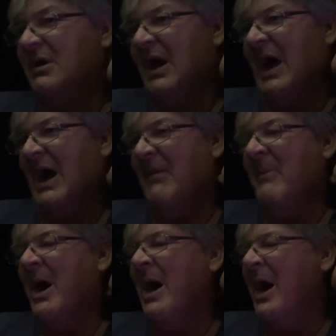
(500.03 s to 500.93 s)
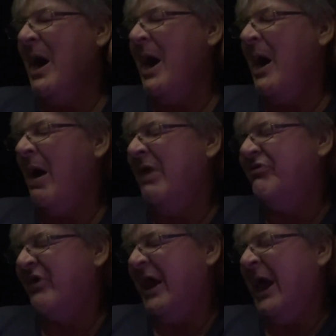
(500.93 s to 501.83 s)

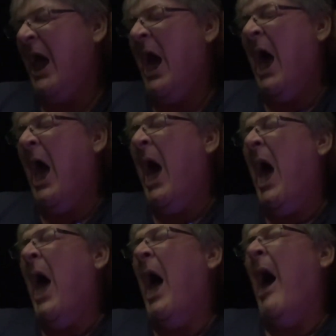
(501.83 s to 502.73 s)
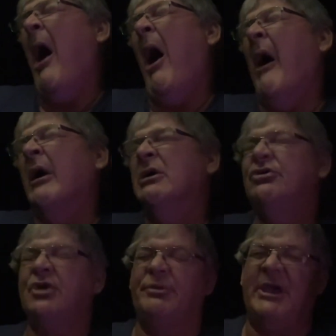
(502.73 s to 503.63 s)
Let's see.
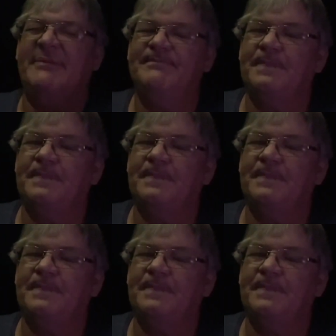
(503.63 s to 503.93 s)
Excuse me.